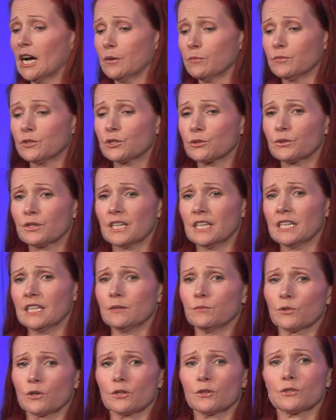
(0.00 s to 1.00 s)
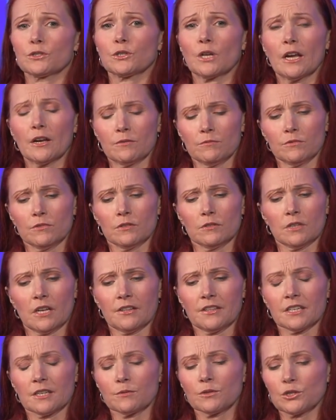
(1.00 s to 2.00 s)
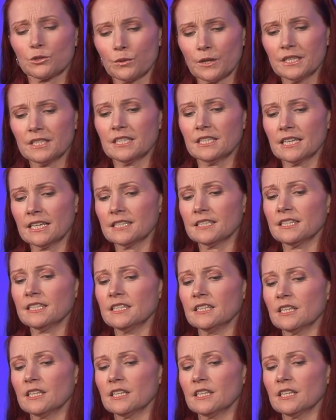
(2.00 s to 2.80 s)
So they were, I think it was 2019,